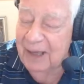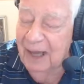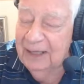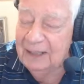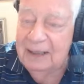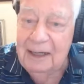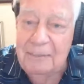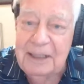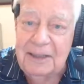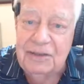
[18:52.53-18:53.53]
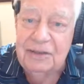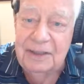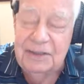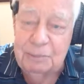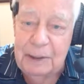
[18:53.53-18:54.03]
I mean,
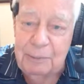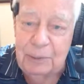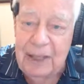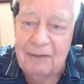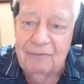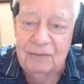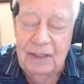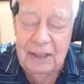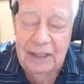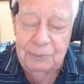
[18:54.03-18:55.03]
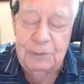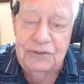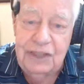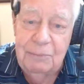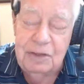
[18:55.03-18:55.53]
these people have. It would
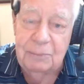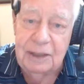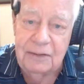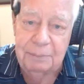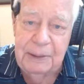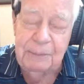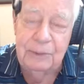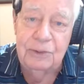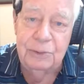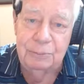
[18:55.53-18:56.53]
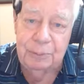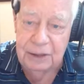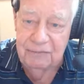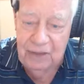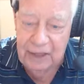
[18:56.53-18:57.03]
seem to me that people who would
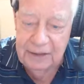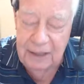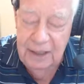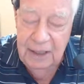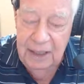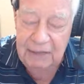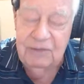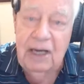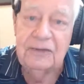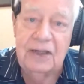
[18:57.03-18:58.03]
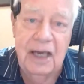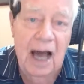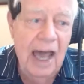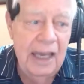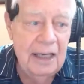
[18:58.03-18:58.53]
believe that have got the
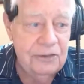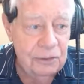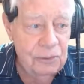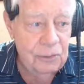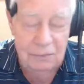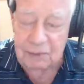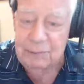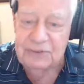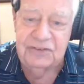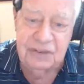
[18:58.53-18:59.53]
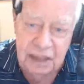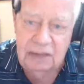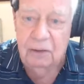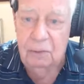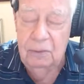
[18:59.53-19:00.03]
IQ of a
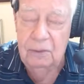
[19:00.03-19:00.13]
mosquito,